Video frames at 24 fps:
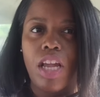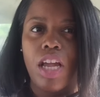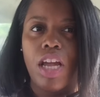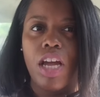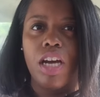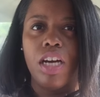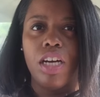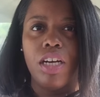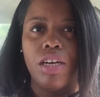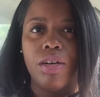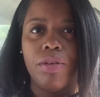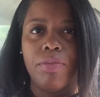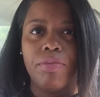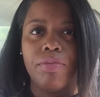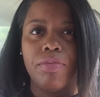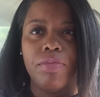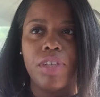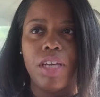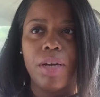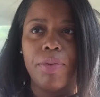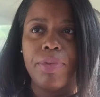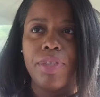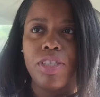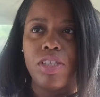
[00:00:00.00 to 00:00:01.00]

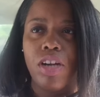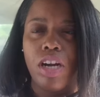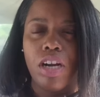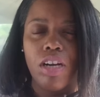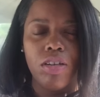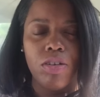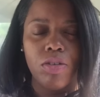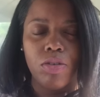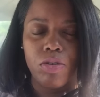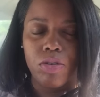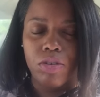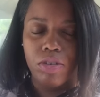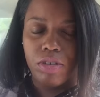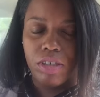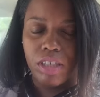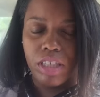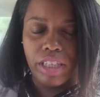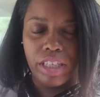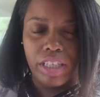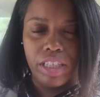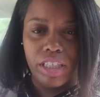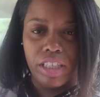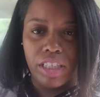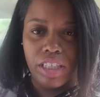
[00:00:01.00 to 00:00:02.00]
gummies are all cool
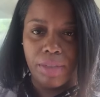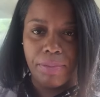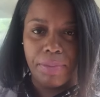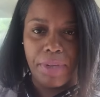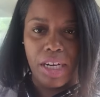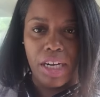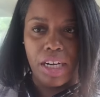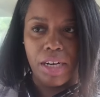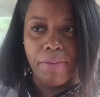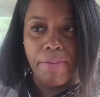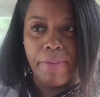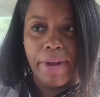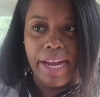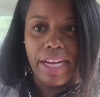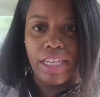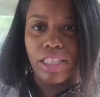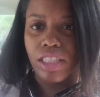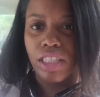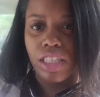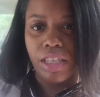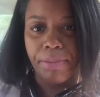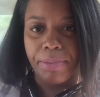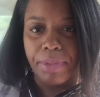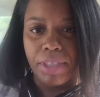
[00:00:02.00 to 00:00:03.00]
and good. I'm not gonna
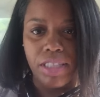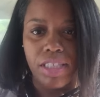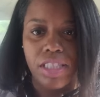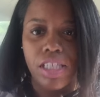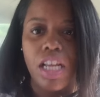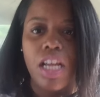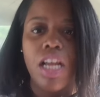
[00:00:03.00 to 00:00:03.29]
bash gummies,